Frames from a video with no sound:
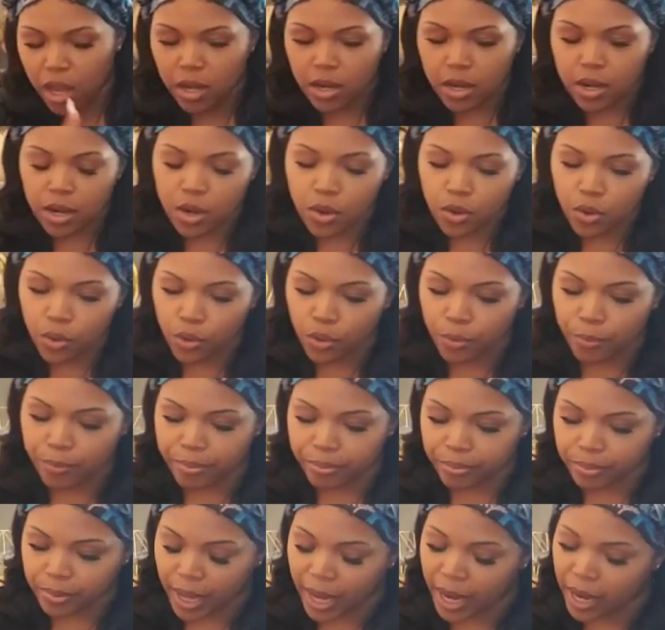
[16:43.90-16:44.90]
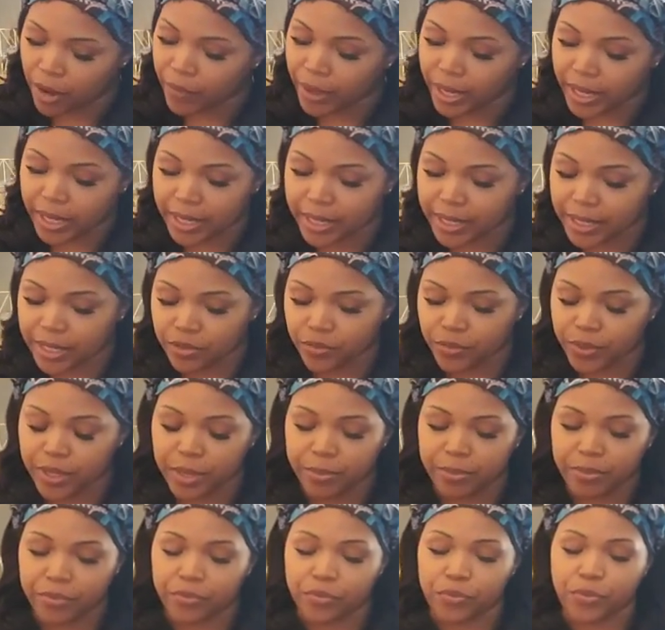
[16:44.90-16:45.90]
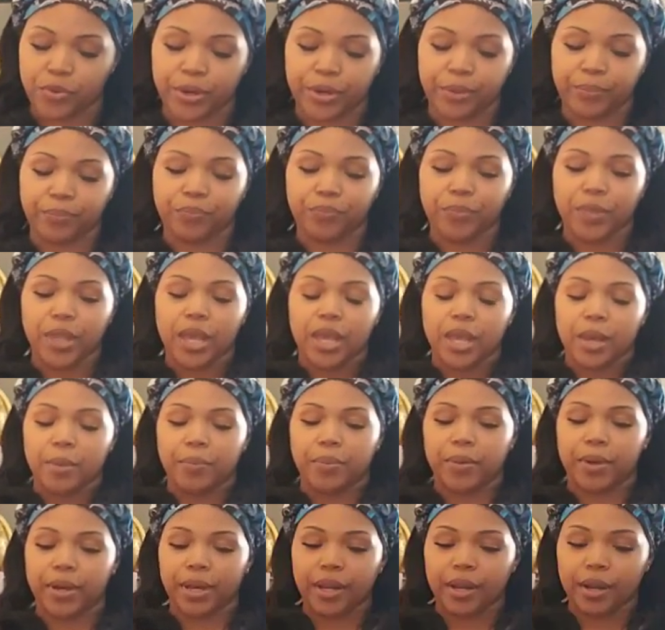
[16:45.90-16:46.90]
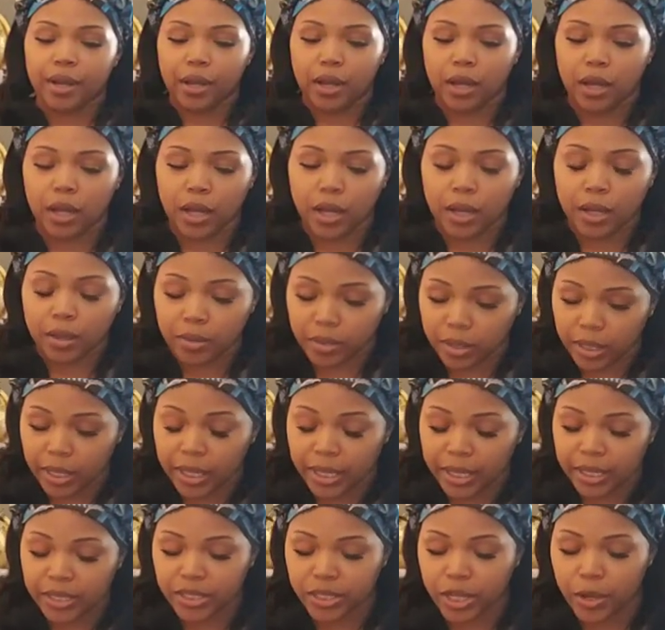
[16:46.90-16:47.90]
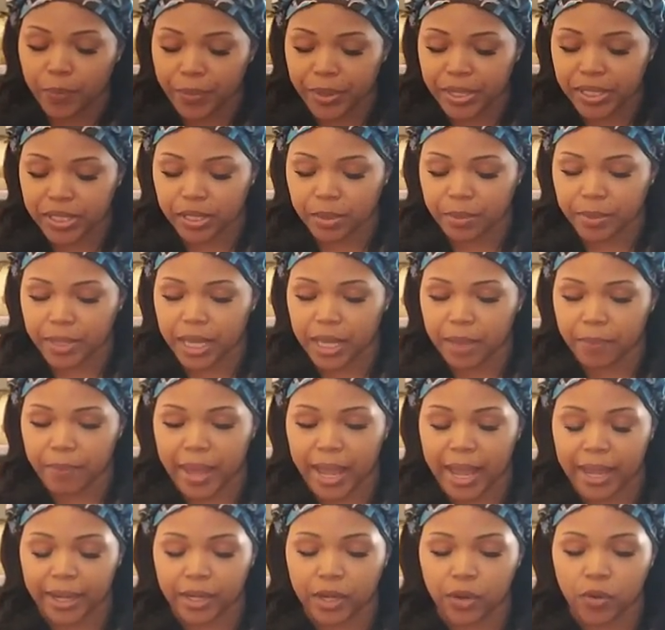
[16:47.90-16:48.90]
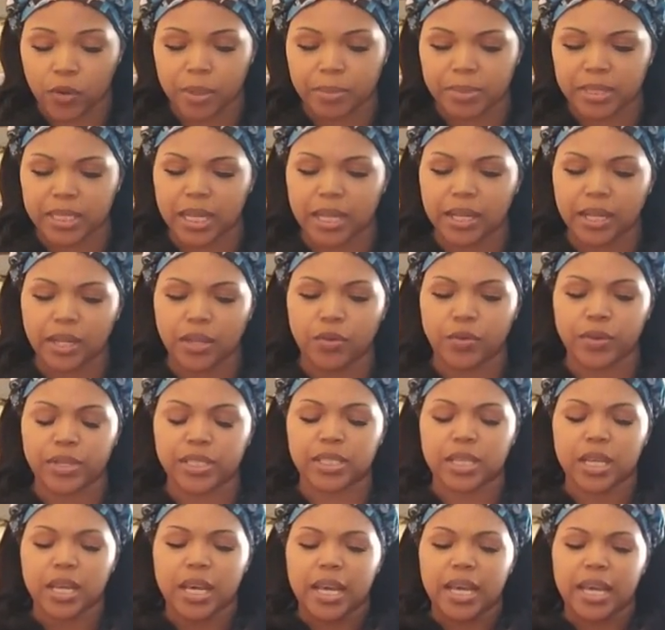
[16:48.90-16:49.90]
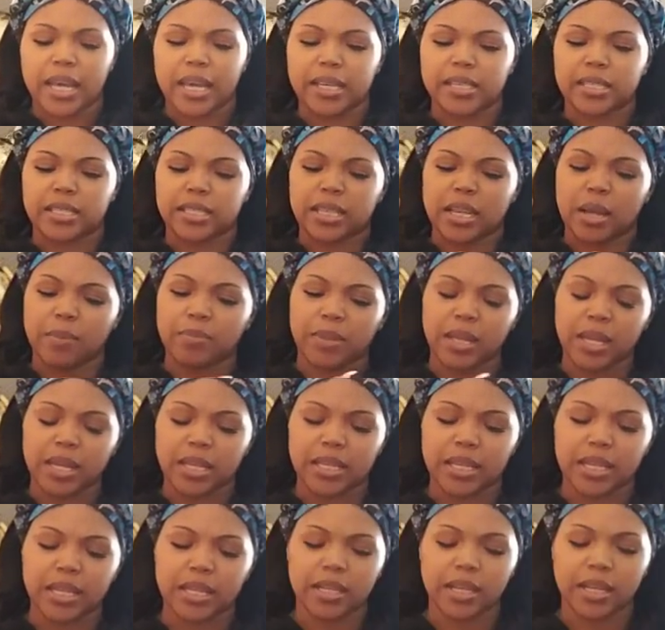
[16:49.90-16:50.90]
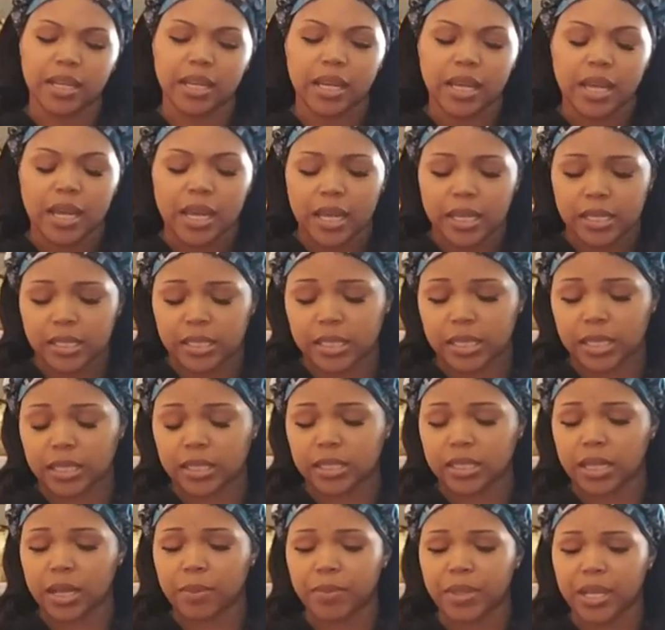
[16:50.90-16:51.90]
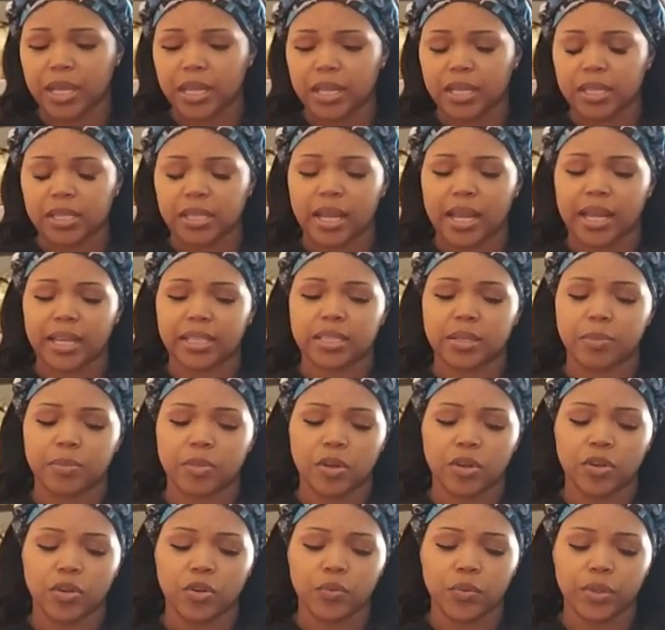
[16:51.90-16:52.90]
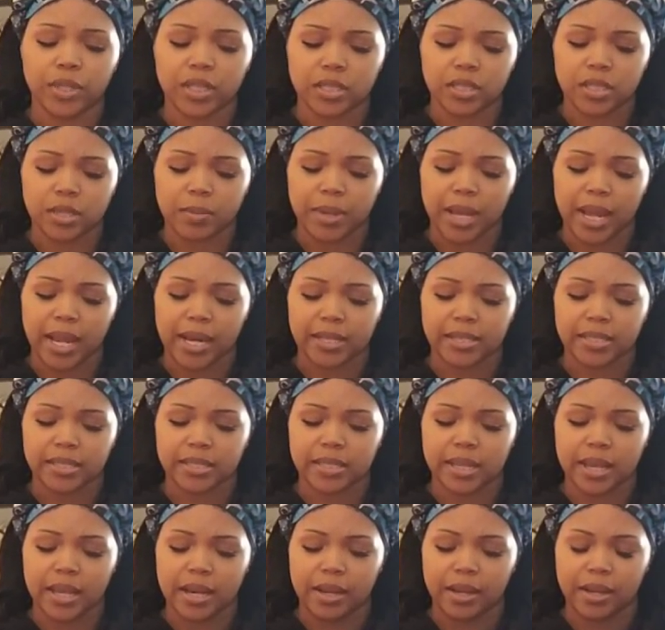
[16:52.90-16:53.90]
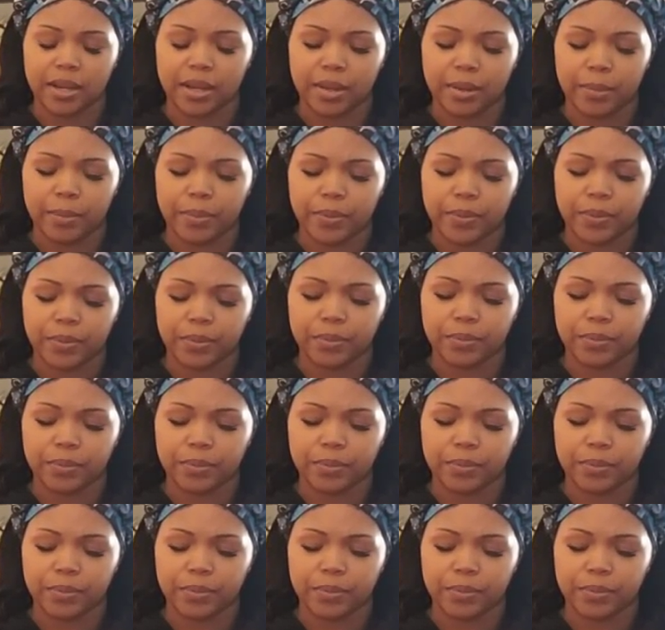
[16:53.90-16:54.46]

Nope. I already done this reading before. But uh it's going to be some get back though. I'm telling you it's it's something dealing something it has something to do with some kind of setup.